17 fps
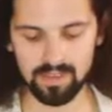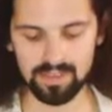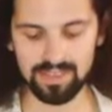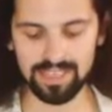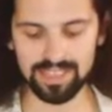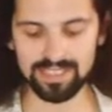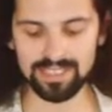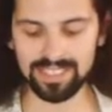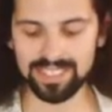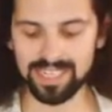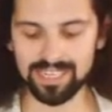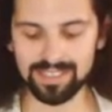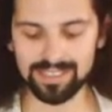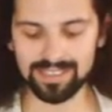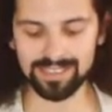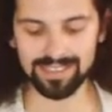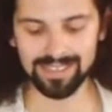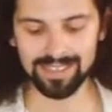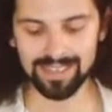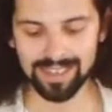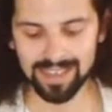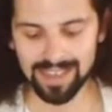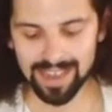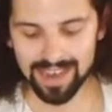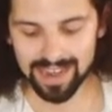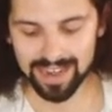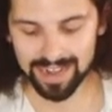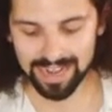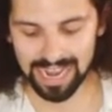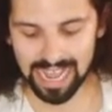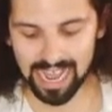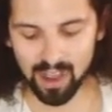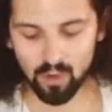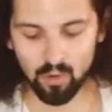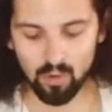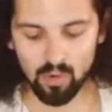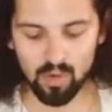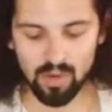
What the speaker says: That's it. Now